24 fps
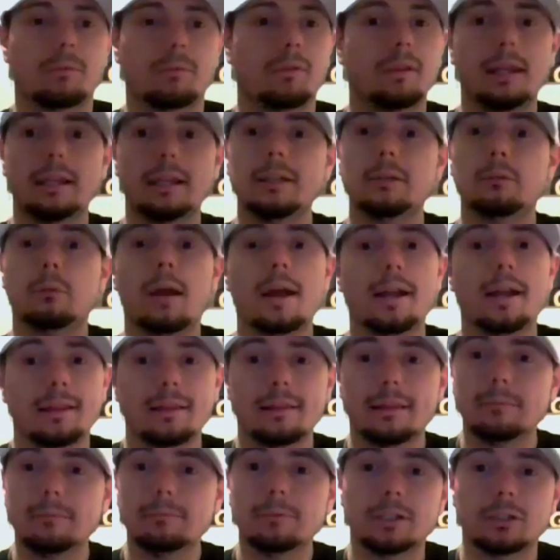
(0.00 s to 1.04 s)
Sandy Ryan
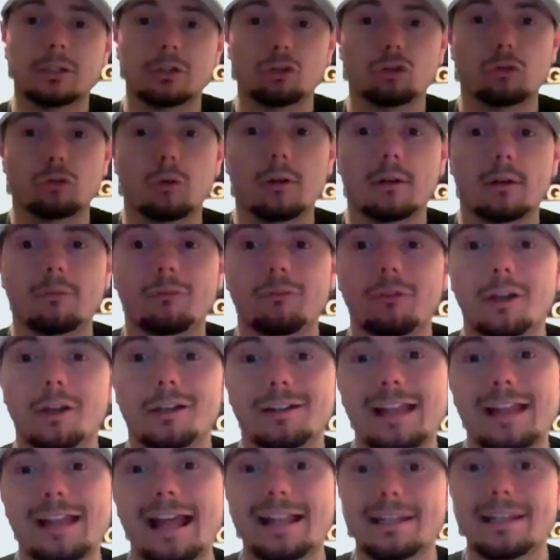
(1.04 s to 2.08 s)
seemed like the stronger
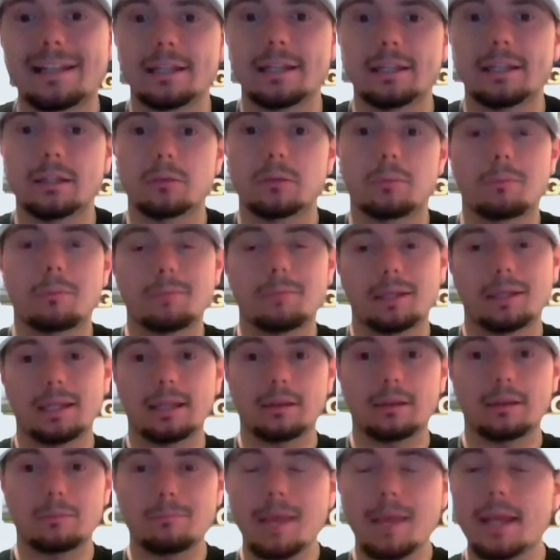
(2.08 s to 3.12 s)
fighter that night. With
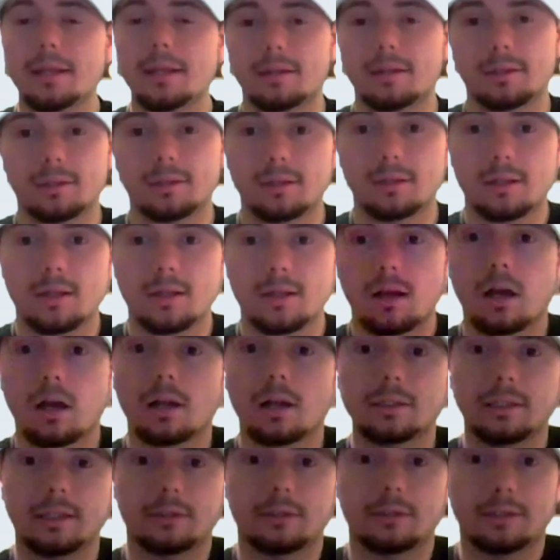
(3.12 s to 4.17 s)
Mikaela Mayer, on
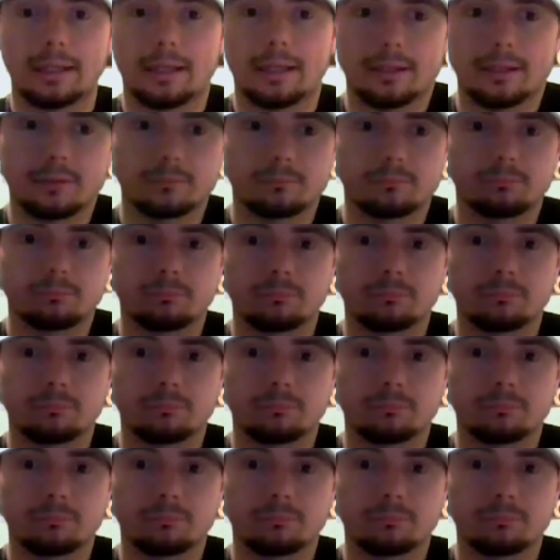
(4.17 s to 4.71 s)
the other hand,